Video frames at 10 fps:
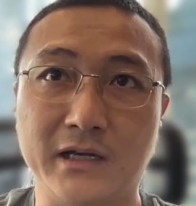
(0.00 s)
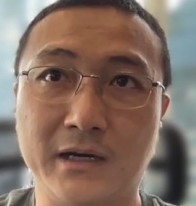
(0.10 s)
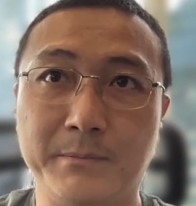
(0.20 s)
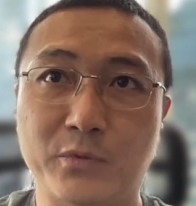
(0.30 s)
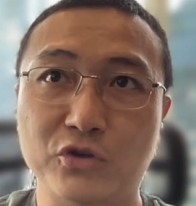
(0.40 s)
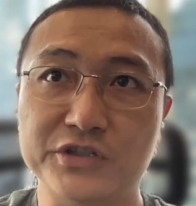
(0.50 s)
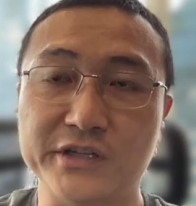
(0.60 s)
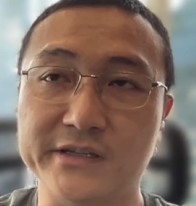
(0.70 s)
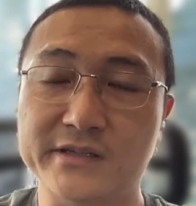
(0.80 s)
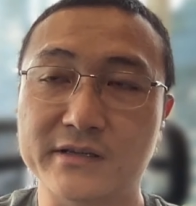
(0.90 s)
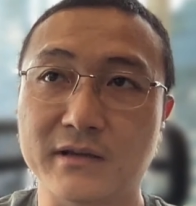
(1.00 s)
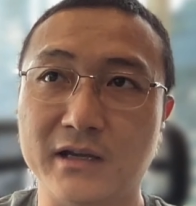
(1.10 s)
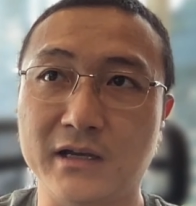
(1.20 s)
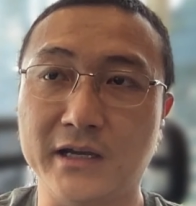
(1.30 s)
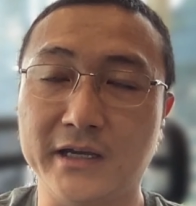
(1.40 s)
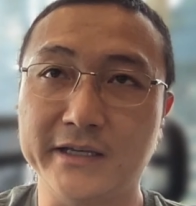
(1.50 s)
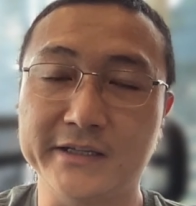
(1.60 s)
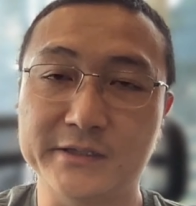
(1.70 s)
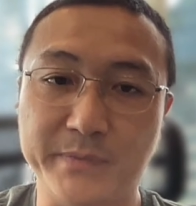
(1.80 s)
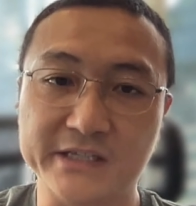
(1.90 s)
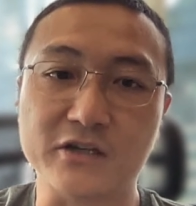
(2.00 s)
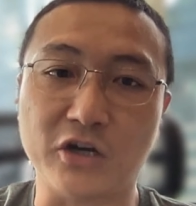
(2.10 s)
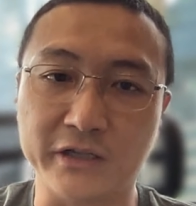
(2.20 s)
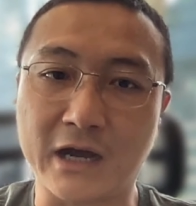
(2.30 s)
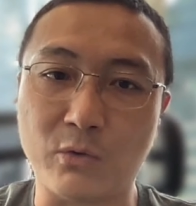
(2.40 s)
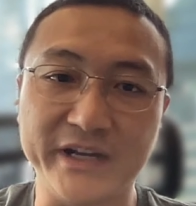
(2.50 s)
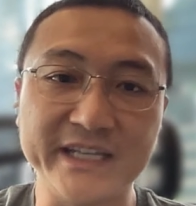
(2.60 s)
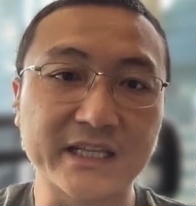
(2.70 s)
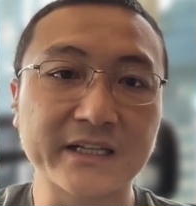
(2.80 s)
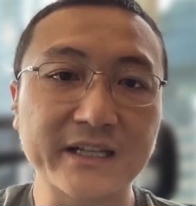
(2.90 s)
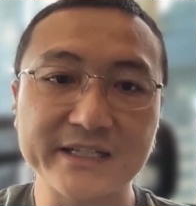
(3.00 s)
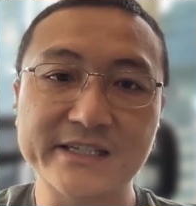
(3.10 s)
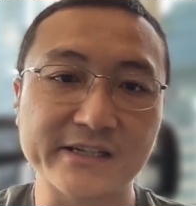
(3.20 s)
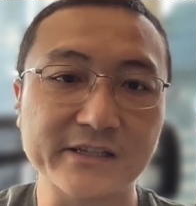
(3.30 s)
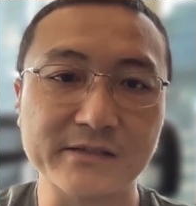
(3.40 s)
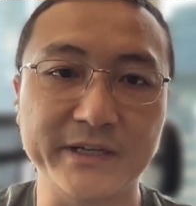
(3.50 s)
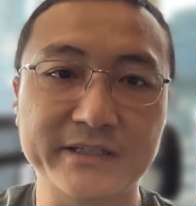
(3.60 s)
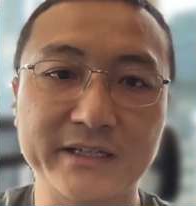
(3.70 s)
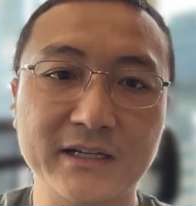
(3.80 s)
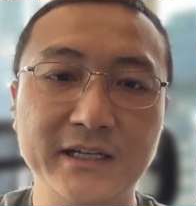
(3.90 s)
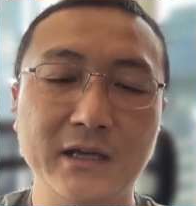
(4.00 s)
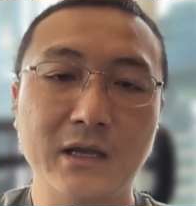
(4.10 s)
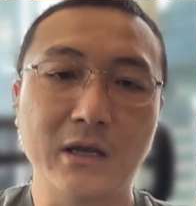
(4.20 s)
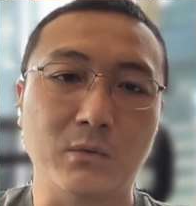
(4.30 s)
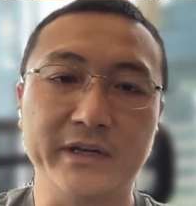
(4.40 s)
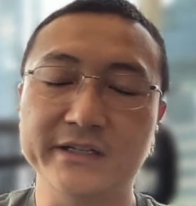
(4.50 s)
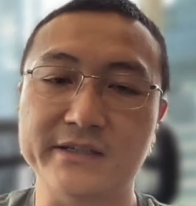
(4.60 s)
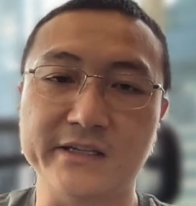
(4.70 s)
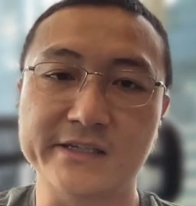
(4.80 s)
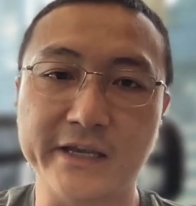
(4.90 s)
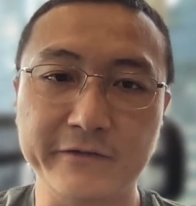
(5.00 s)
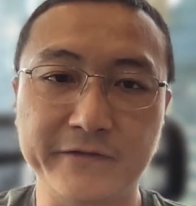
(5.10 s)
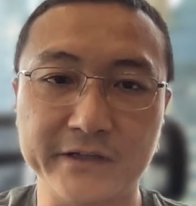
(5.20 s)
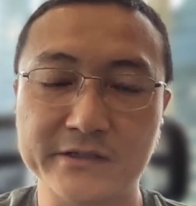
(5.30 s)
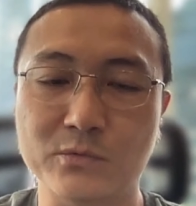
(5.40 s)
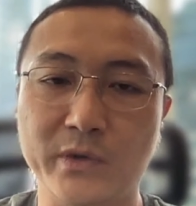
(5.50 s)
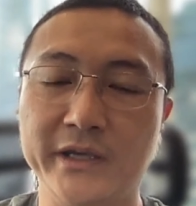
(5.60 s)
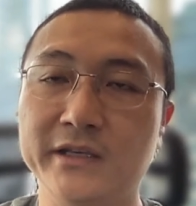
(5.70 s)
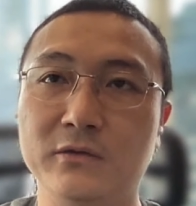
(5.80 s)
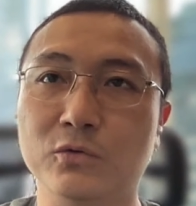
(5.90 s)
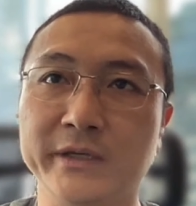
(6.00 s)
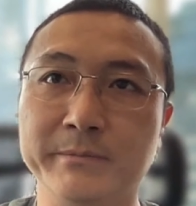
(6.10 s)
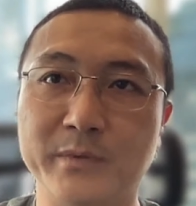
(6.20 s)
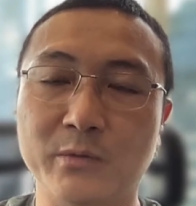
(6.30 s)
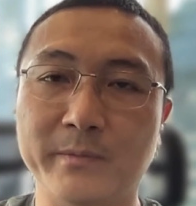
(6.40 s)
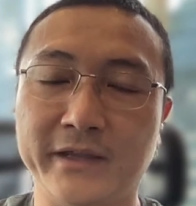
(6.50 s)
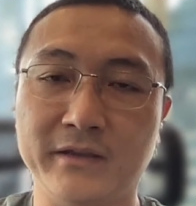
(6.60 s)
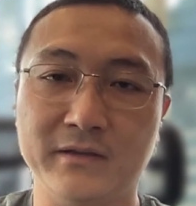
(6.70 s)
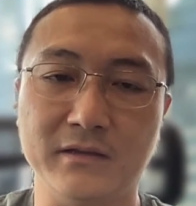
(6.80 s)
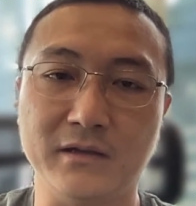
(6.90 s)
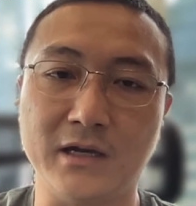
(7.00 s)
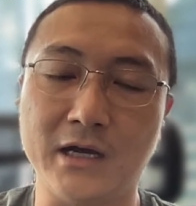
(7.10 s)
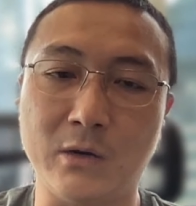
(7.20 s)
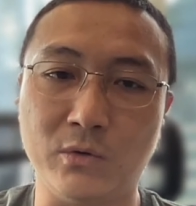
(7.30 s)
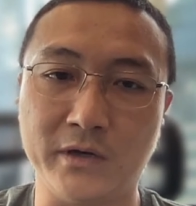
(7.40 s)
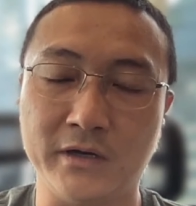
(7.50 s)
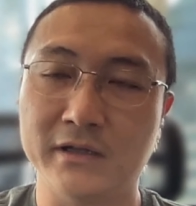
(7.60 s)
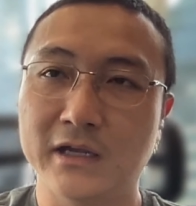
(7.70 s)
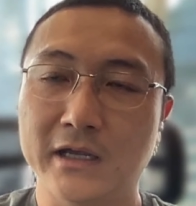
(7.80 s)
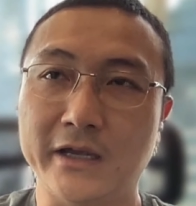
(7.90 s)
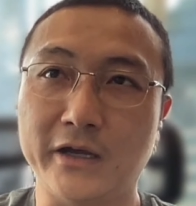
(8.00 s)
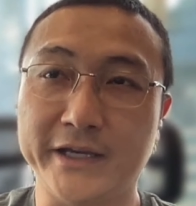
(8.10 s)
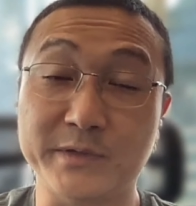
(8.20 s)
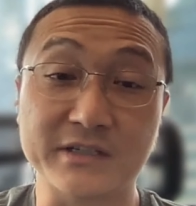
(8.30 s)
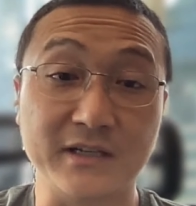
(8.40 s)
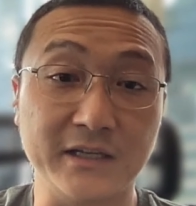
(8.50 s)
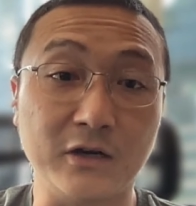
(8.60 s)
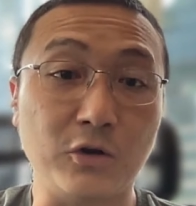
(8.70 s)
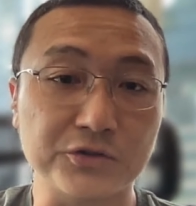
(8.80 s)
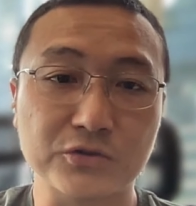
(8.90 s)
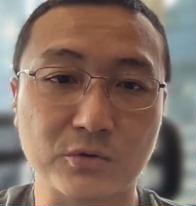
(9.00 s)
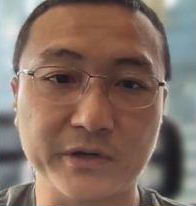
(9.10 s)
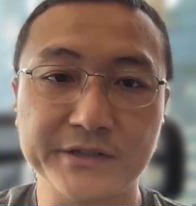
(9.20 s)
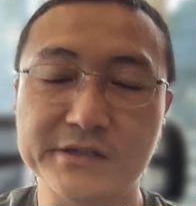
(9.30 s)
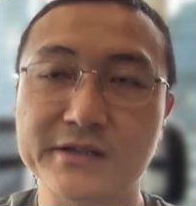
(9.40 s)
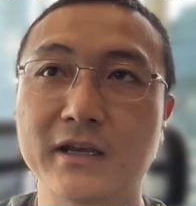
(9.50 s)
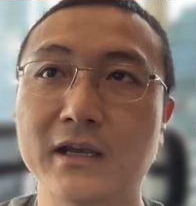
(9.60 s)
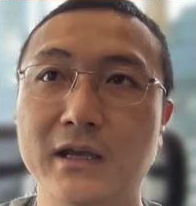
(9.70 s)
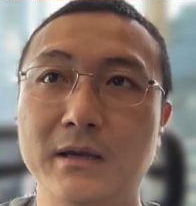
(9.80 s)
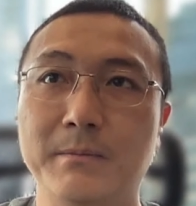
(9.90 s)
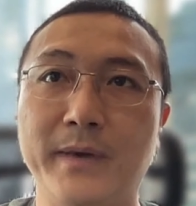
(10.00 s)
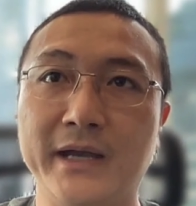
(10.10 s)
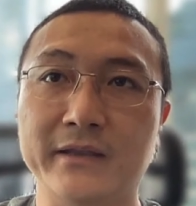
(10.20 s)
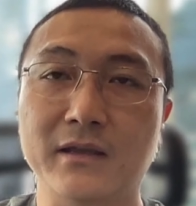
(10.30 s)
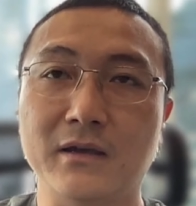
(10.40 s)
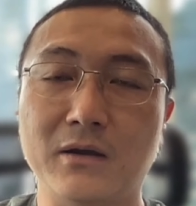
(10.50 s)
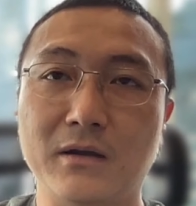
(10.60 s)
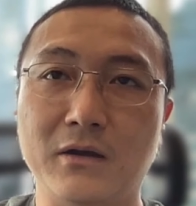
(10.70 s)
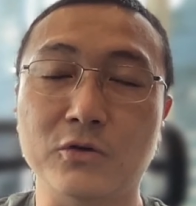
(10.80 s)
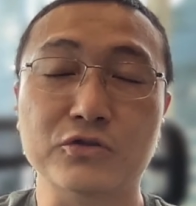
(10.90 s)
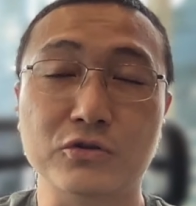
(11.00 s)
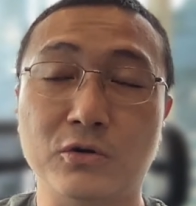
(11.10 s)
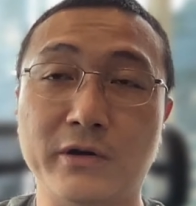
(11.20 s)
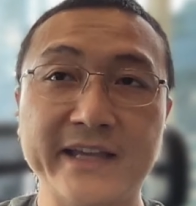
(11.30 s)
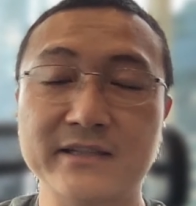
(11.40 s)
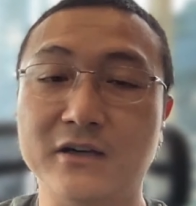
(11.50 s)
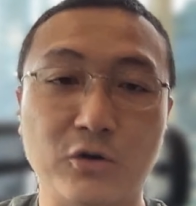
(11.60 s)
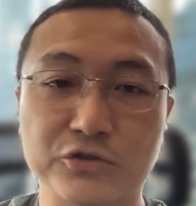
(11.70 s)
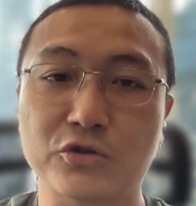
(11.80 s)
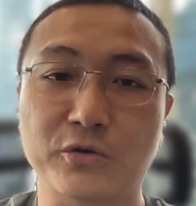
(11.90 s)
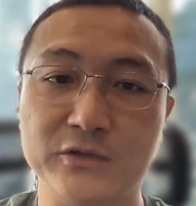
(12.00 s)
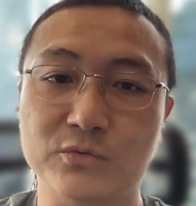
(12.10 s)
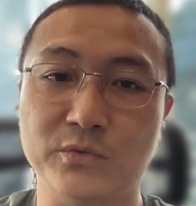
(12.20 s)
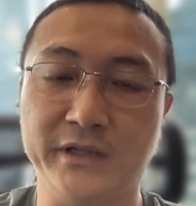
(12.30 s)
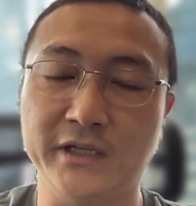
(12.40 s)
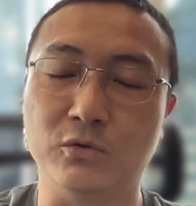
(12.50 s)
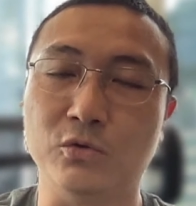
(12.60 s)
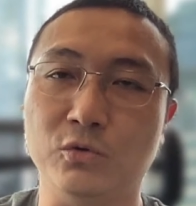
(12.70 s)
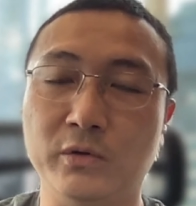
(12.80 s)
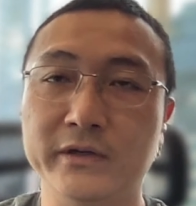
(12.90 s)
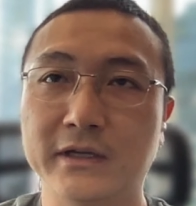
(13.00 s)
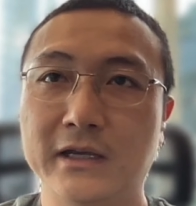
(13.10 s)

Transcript: approach is it's based on our internal research. Basically, what is the safest way to implement our, especially the hot storage, but also as a hot storage, we need to